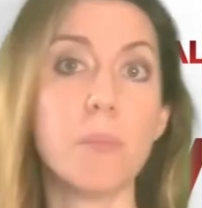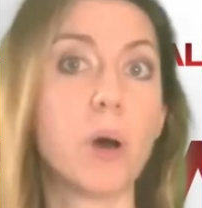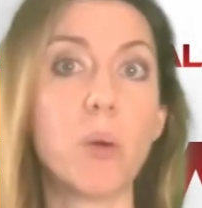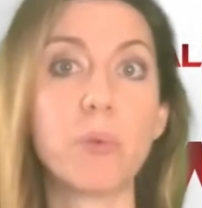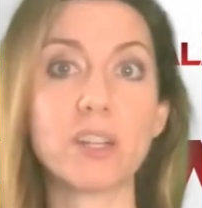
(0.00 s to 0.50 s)

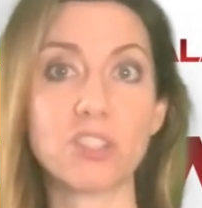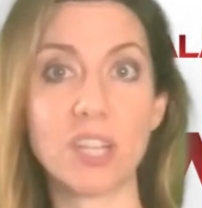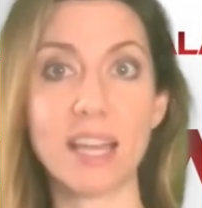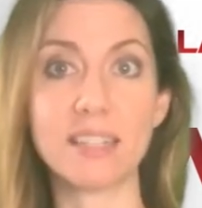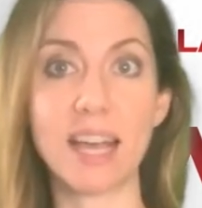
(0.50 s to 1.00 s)
Pope rushed
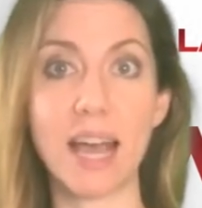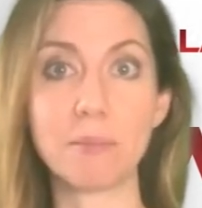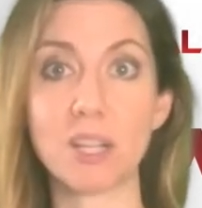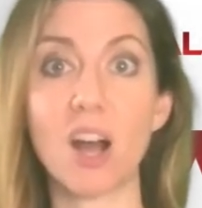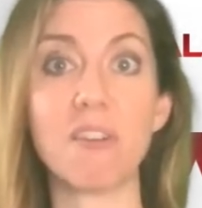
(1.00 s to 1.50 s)
10
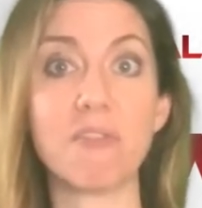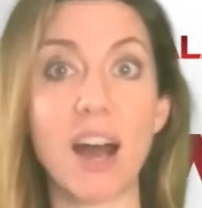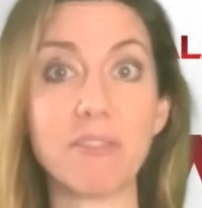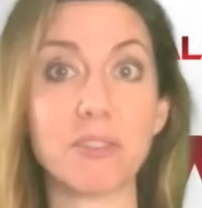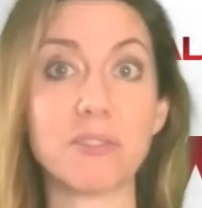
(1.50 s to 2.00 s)
times and caught
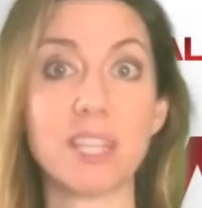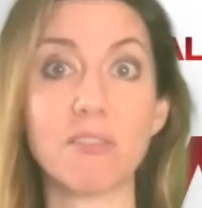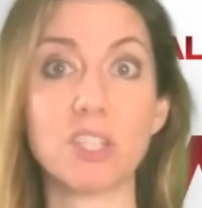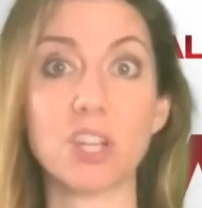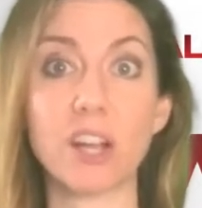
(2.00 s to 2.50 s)
5 of
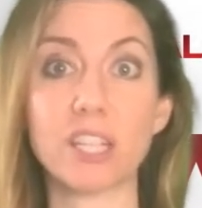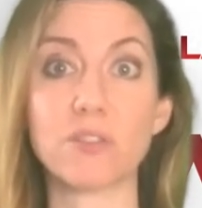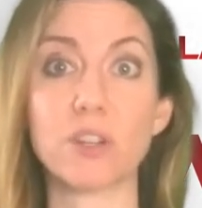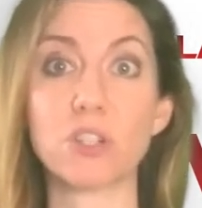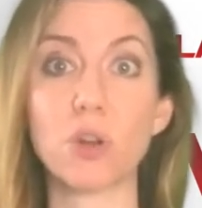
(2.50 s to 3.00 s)
7 targets
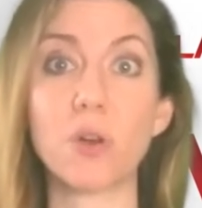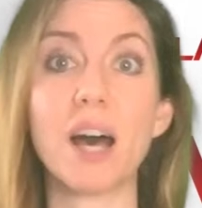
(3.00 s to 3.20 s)
for a total